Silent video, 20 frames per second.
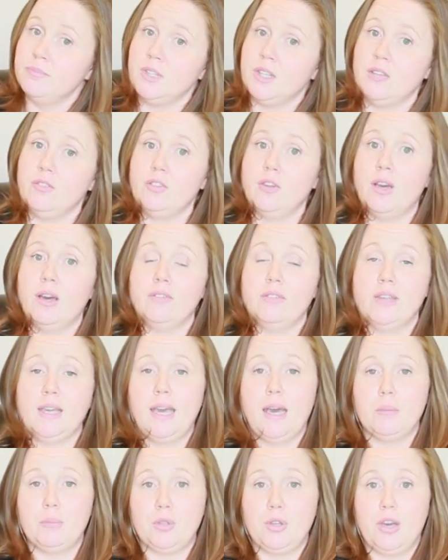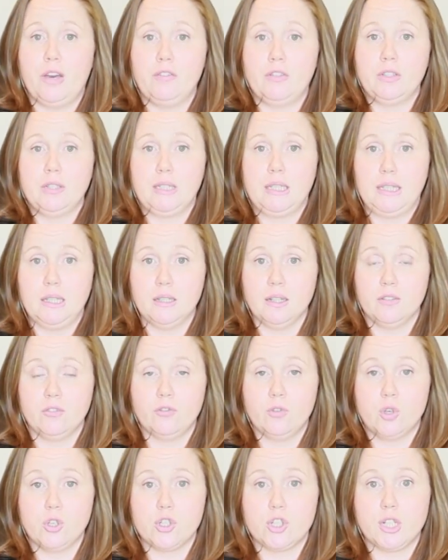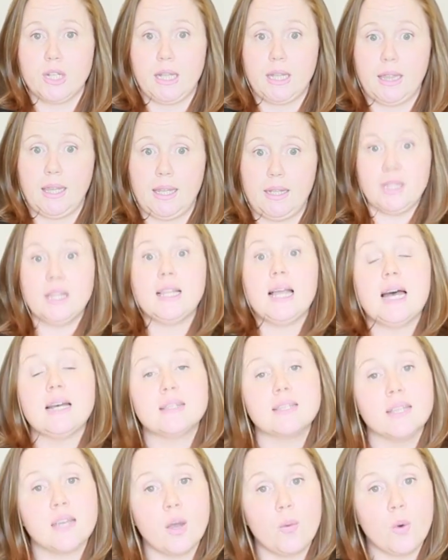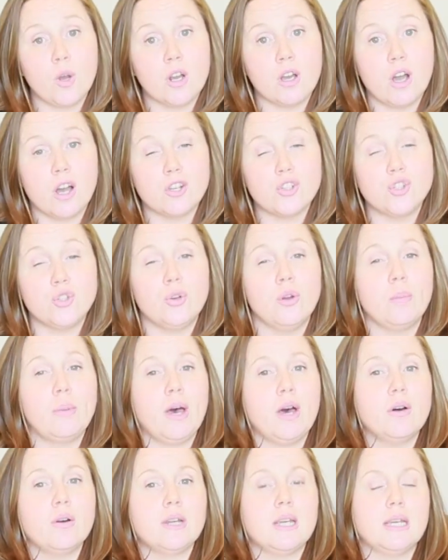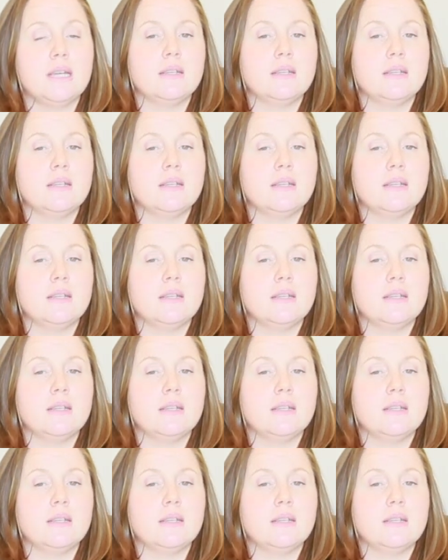if you have a gap, you have a leak, unfortunately. The last thing I want to caution you about